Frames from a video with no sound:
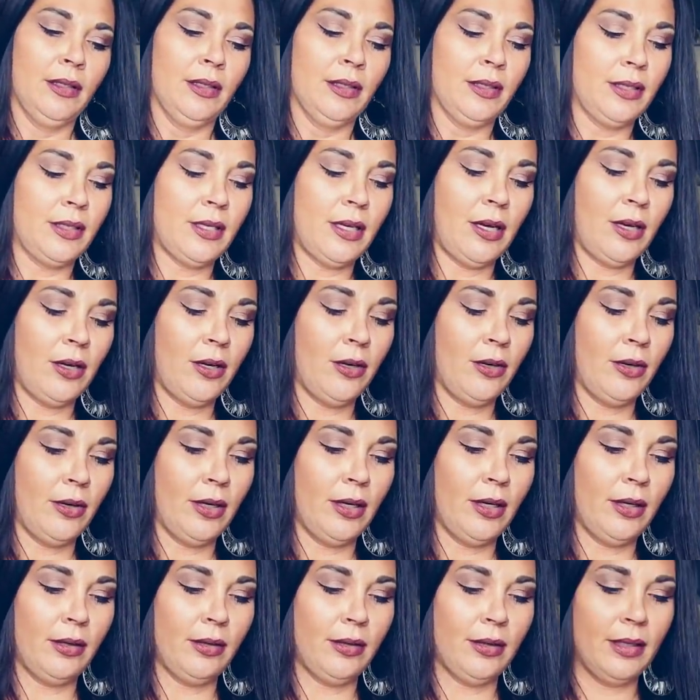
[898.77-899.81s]
So
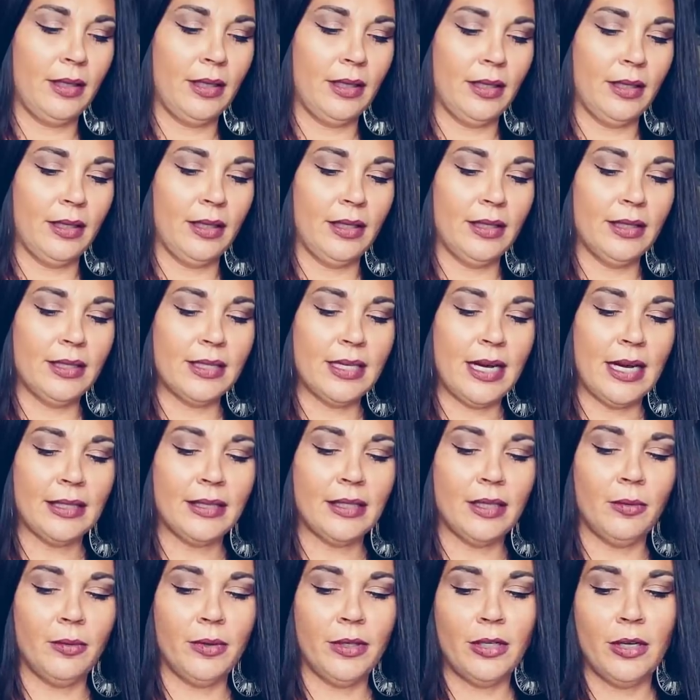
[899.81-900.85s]
eh, it's not
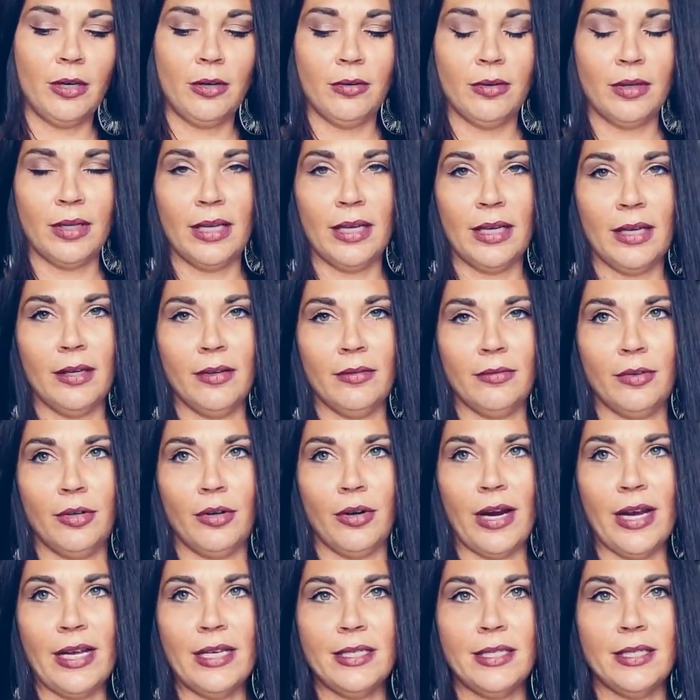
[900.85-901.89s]
that we don't give
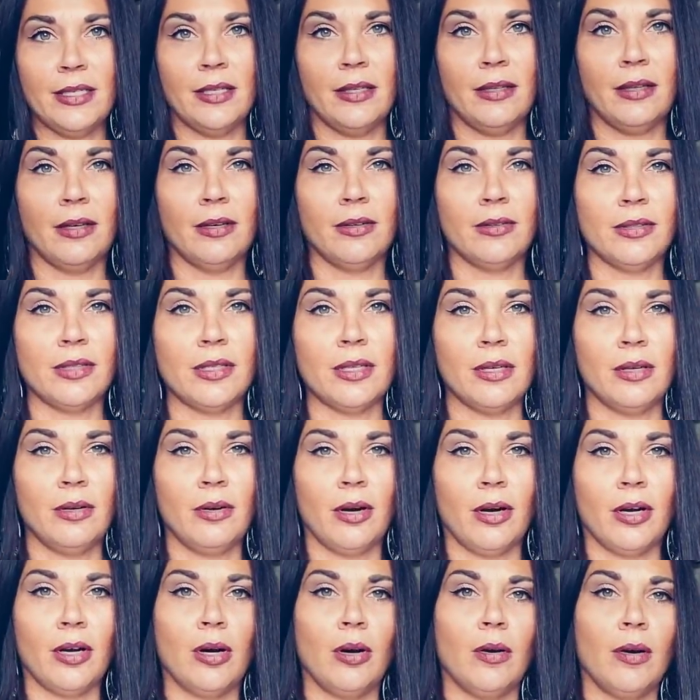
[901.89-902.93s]
grace to those who
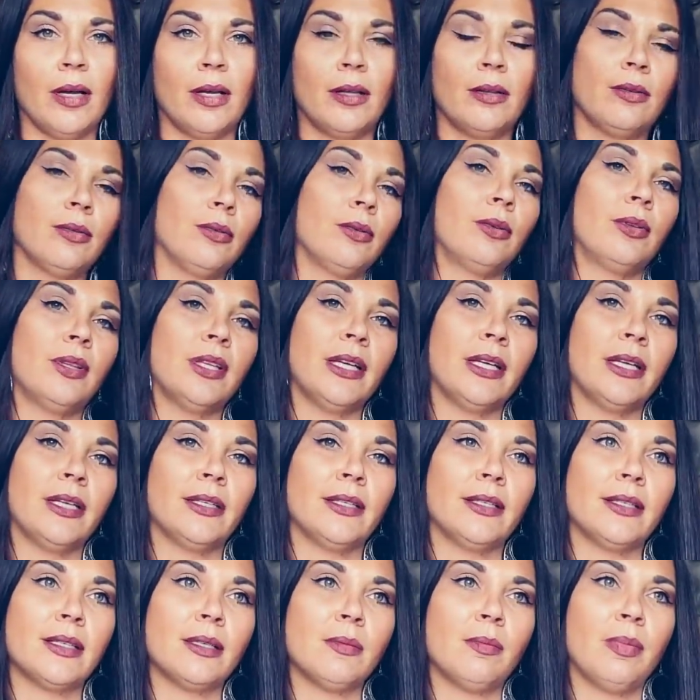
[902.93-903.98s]
are going through
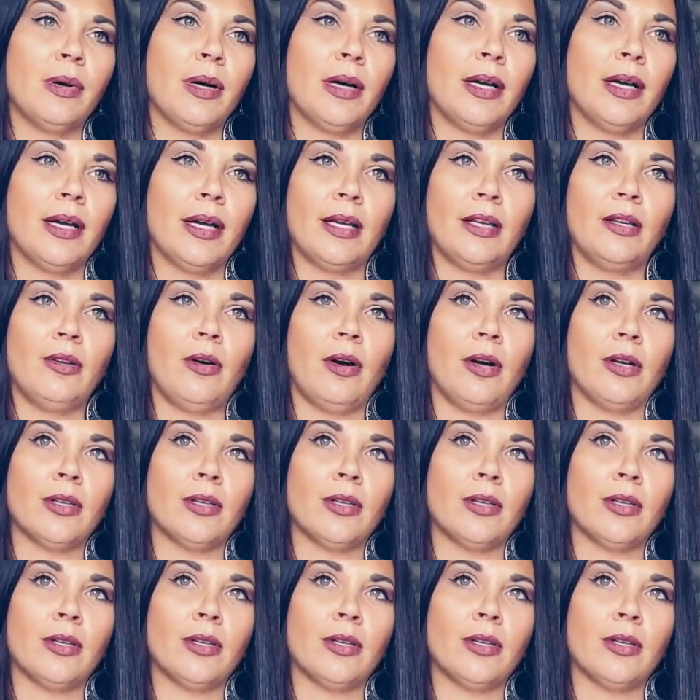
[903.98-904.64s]
things, but you